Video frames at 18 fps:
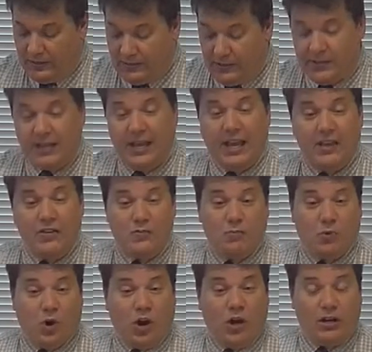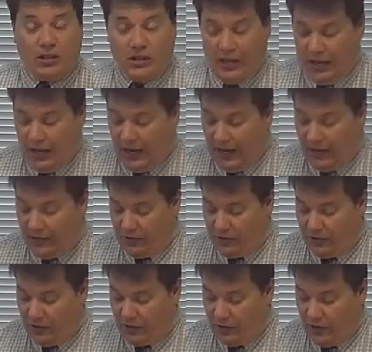Today's
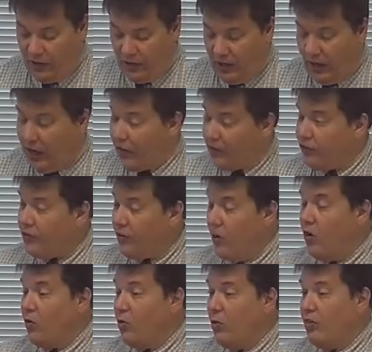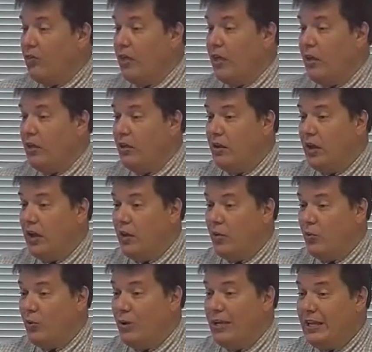broadcast, I'll start with
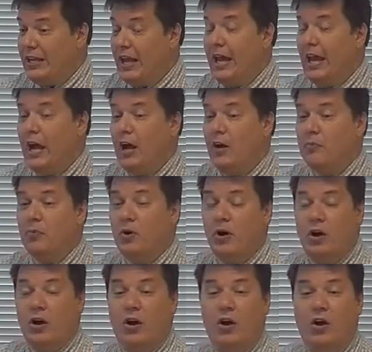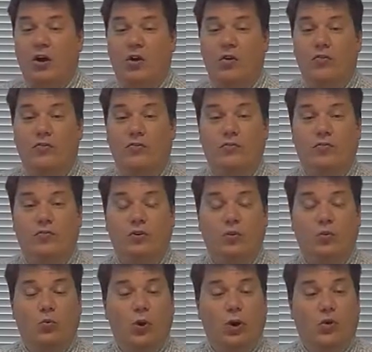a recap of
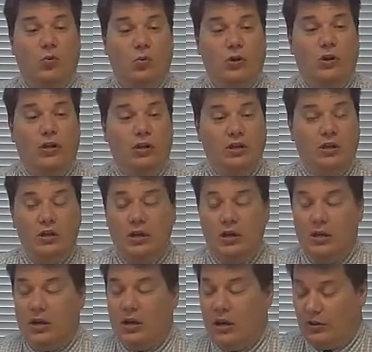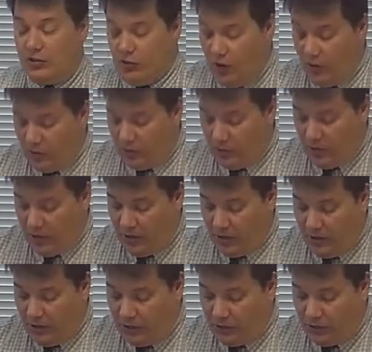what we talked
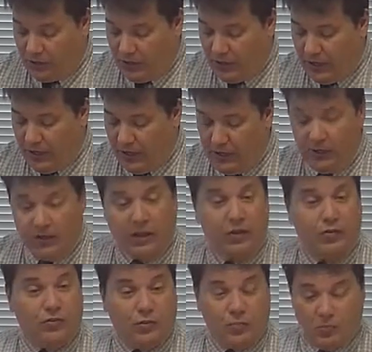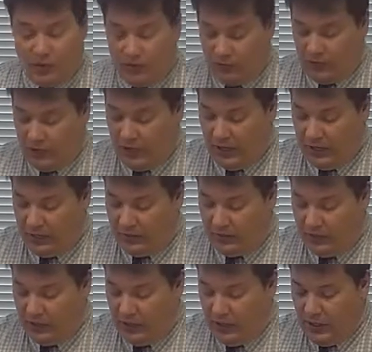about yesterday, in case you missed that.
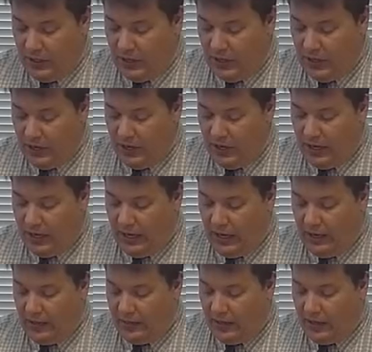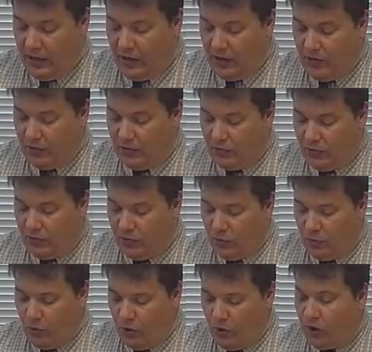And then
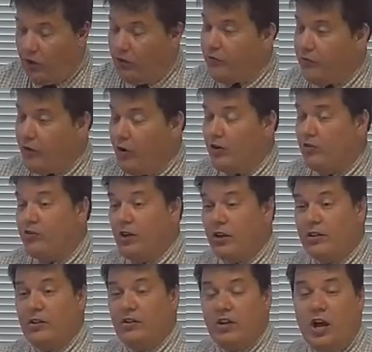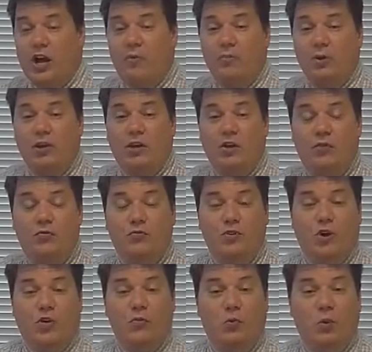we're going to focus on the topic
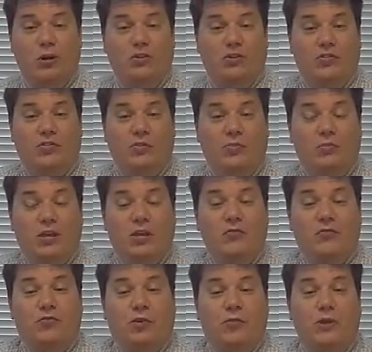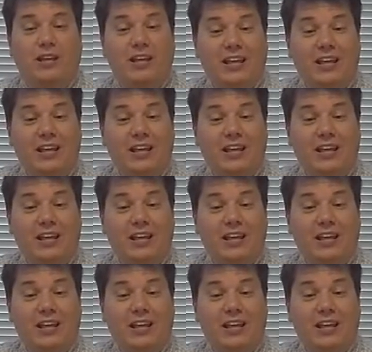of what does it mean from an